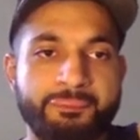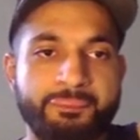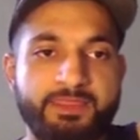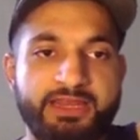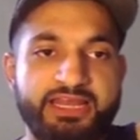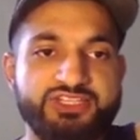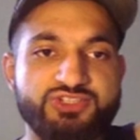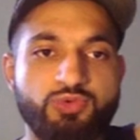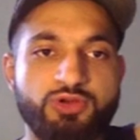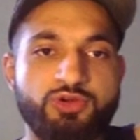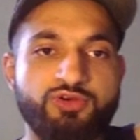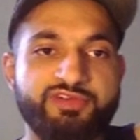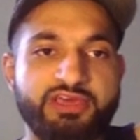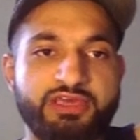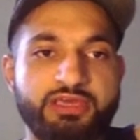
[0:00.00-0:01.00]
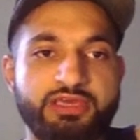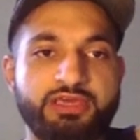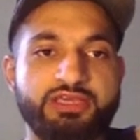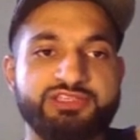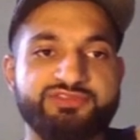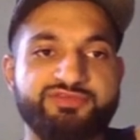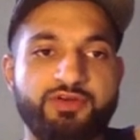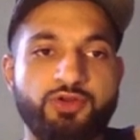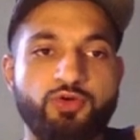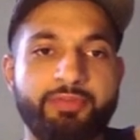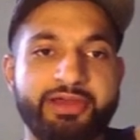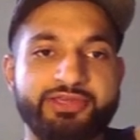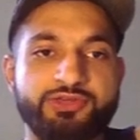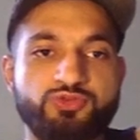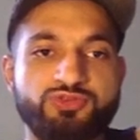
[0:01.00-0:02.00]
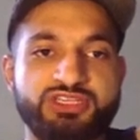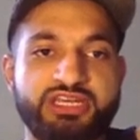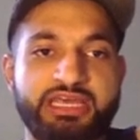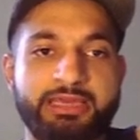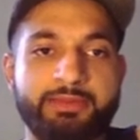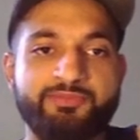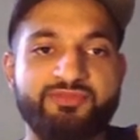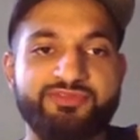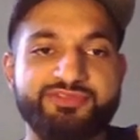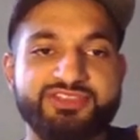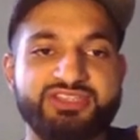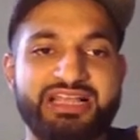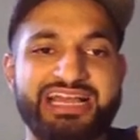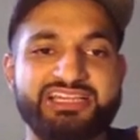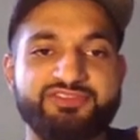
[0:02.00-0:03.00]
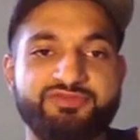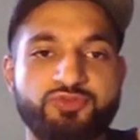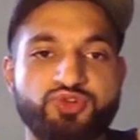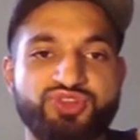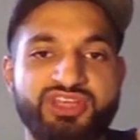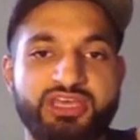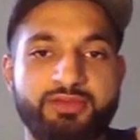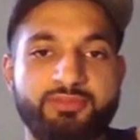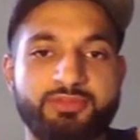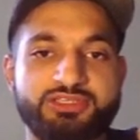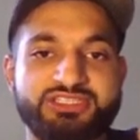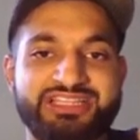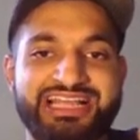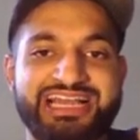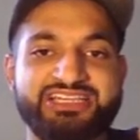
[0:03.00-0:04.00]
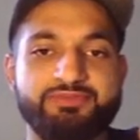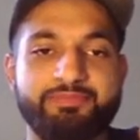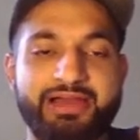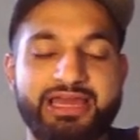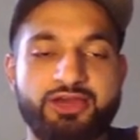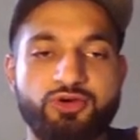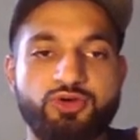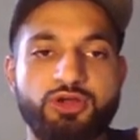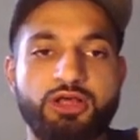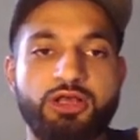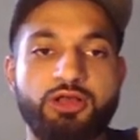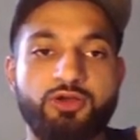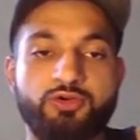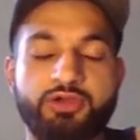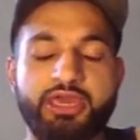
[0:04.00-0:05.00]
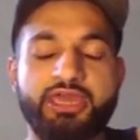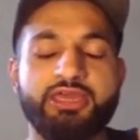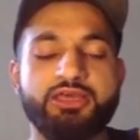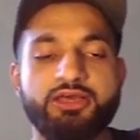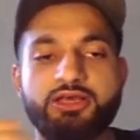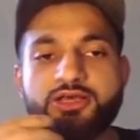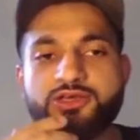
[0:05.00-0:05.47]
The next one over here is followed by username slash full name slash bio, okay?